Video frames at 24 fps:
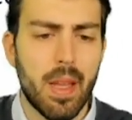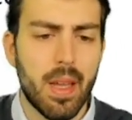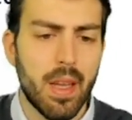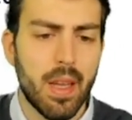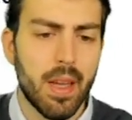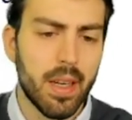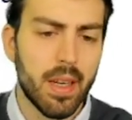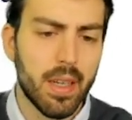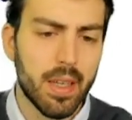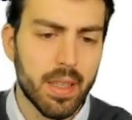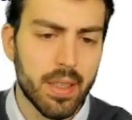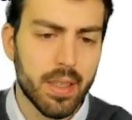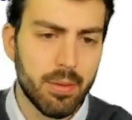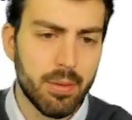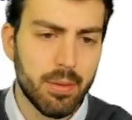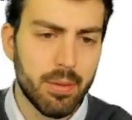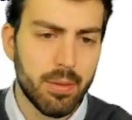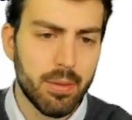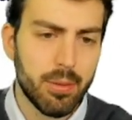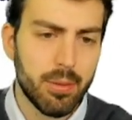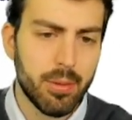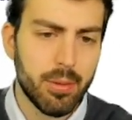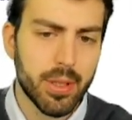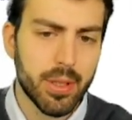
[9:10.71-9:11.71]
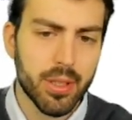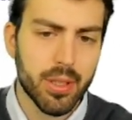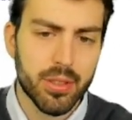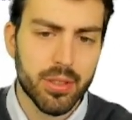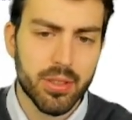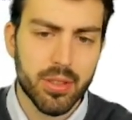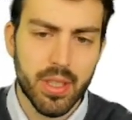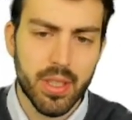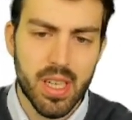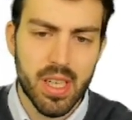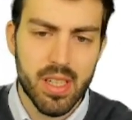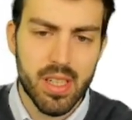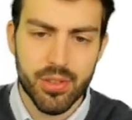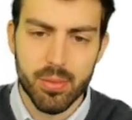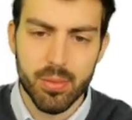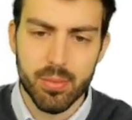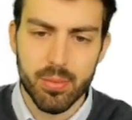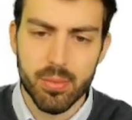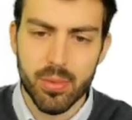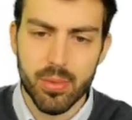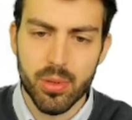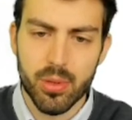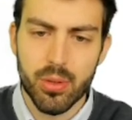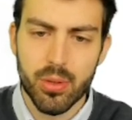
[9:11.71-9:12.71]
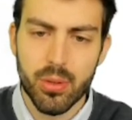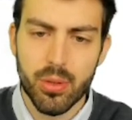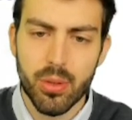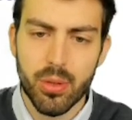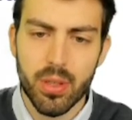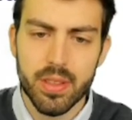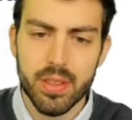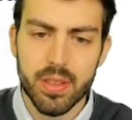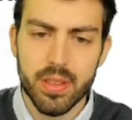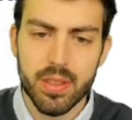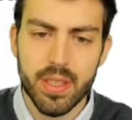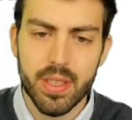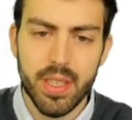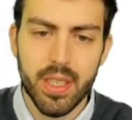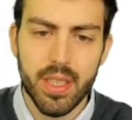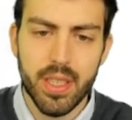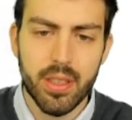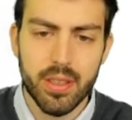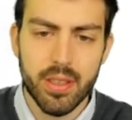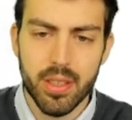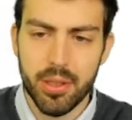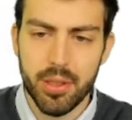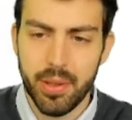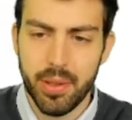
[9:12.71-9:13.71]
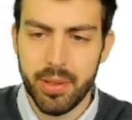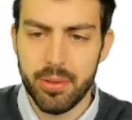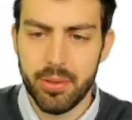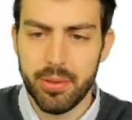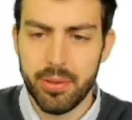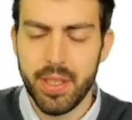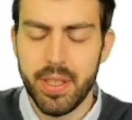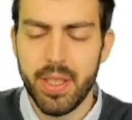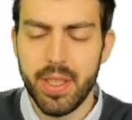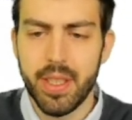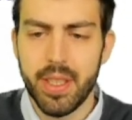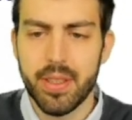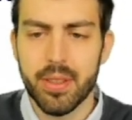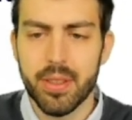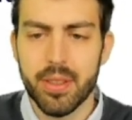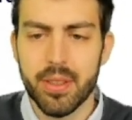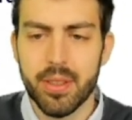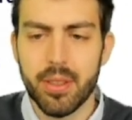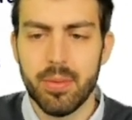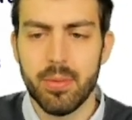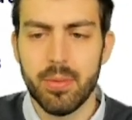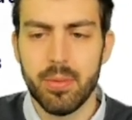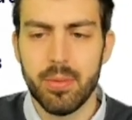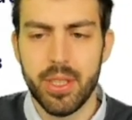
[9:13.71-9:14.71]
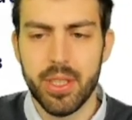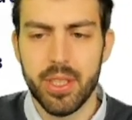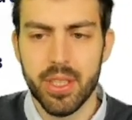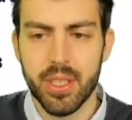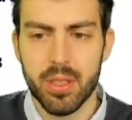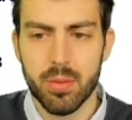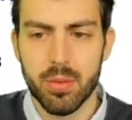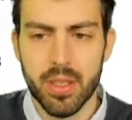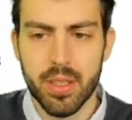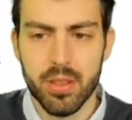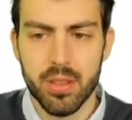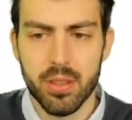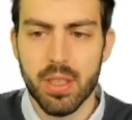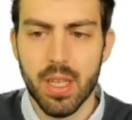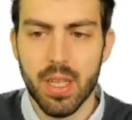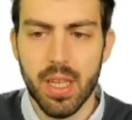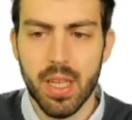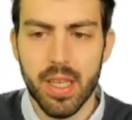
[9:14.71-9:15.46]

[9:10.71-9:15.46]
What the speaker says: We also have some coolant here in the radiator, which is water glycol.